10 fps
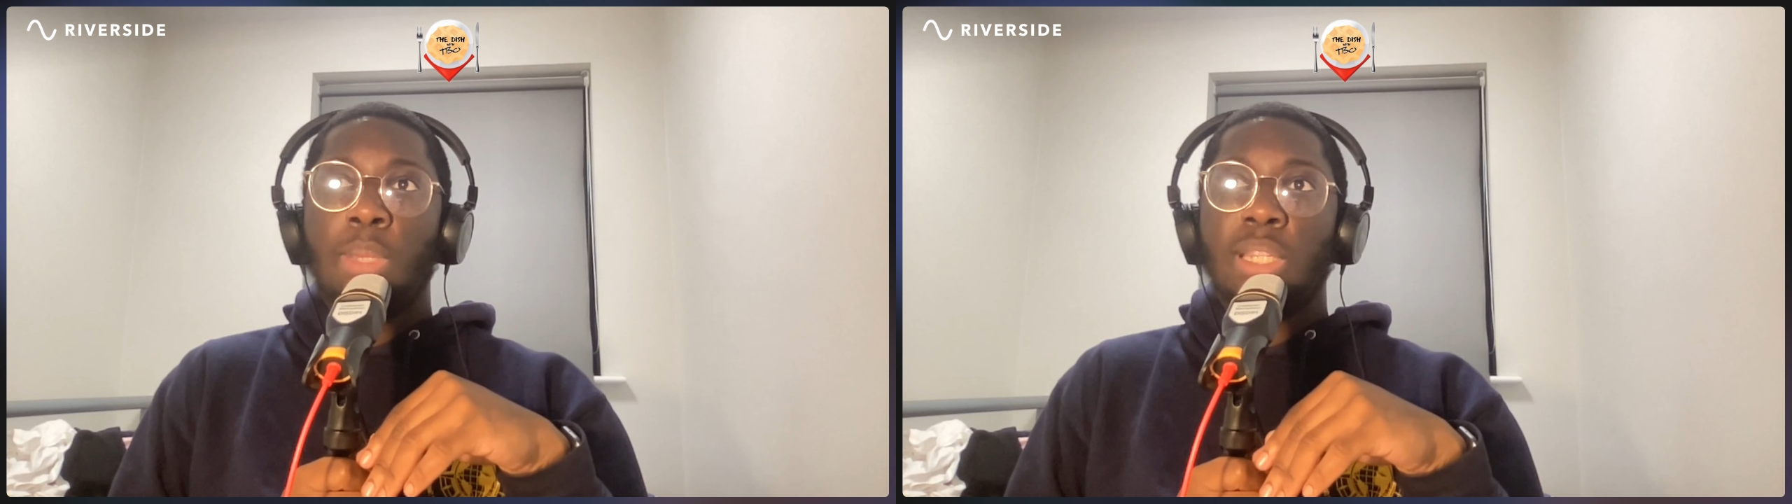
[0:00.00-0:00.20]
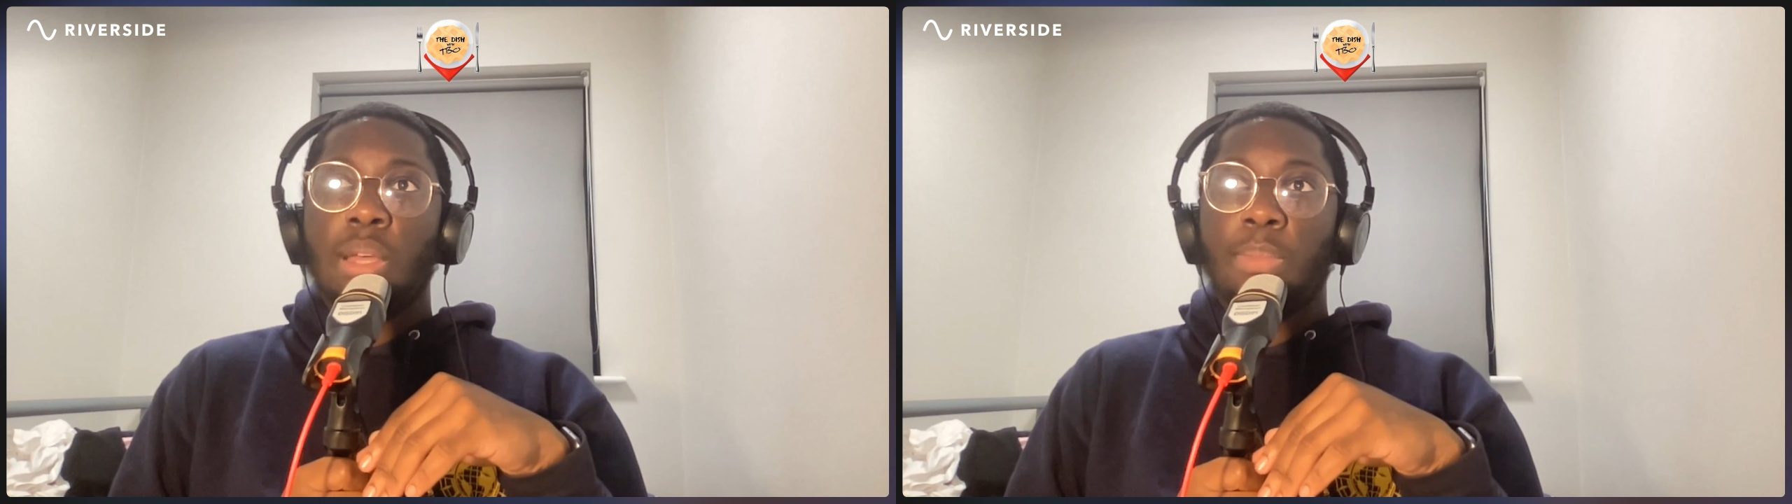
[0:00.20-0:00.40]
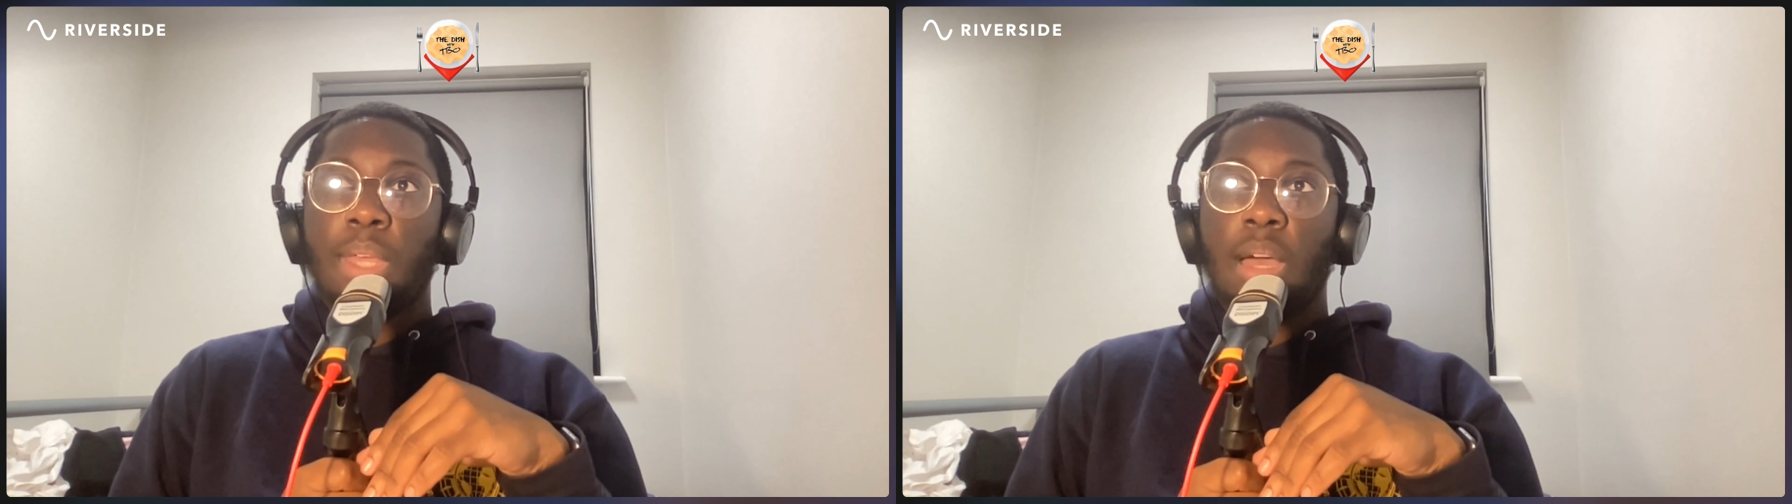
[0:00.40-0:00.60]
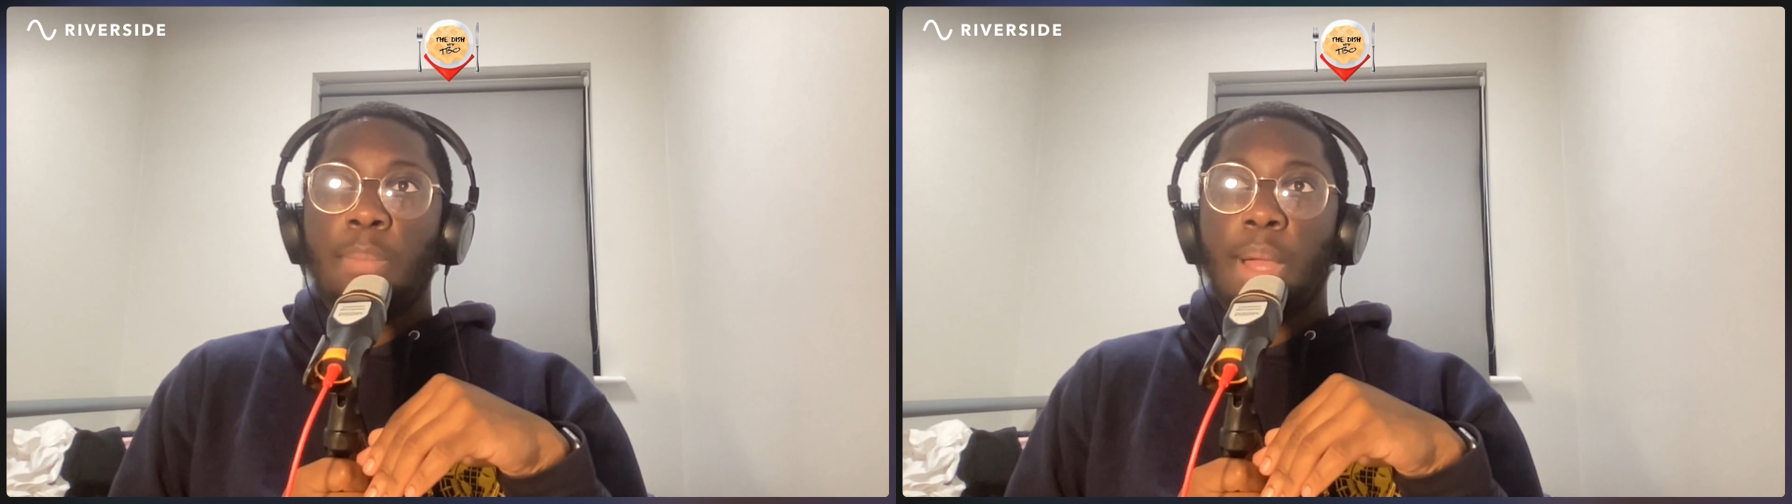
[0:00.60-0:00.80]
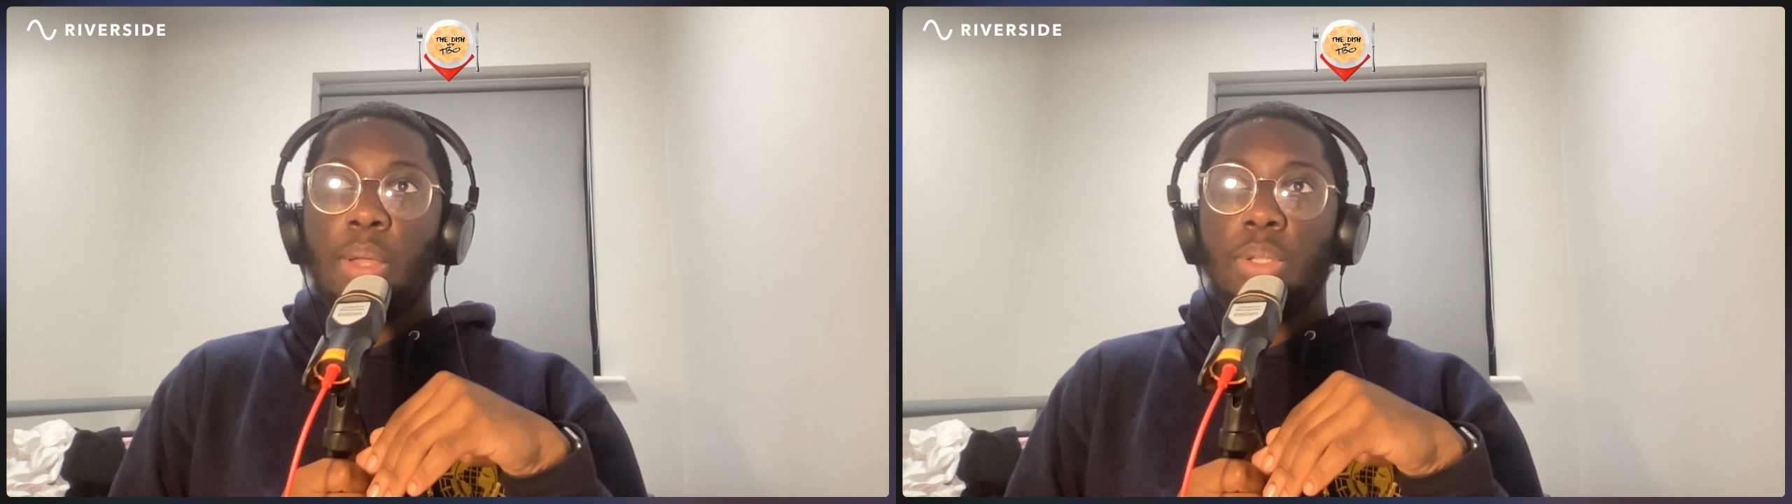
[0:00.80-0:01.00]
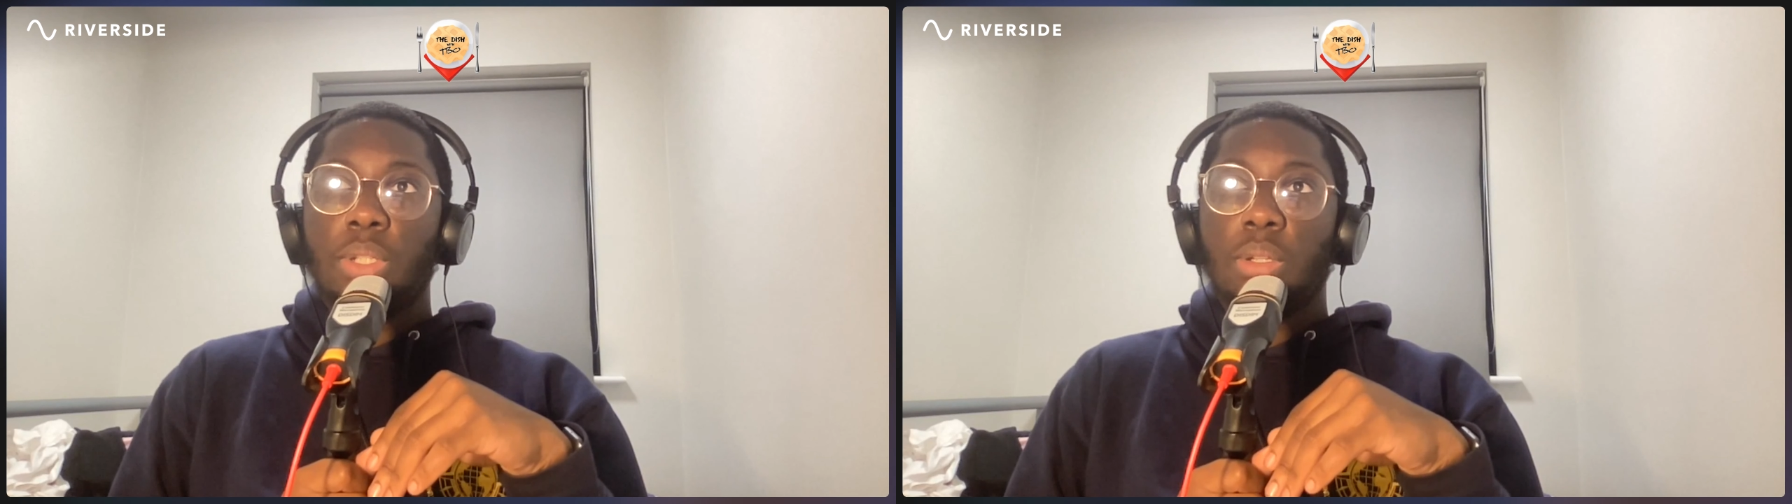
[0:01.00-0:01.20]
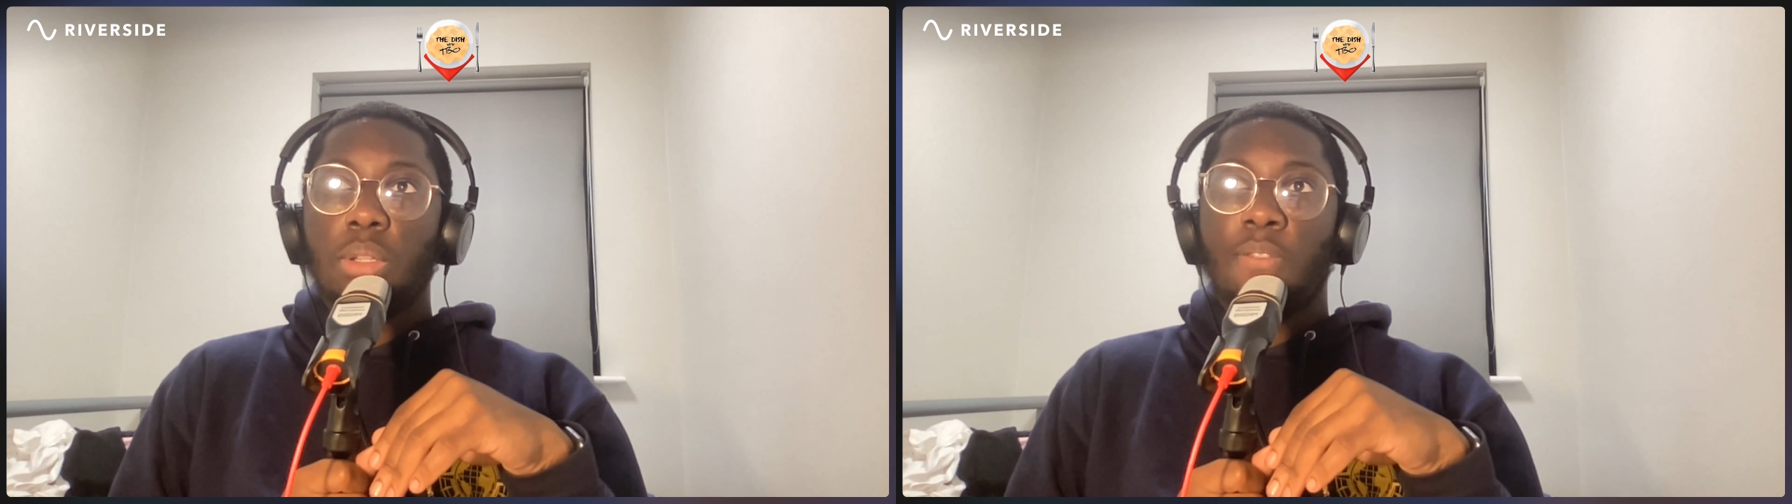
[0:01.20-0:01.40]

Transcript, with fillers: me something about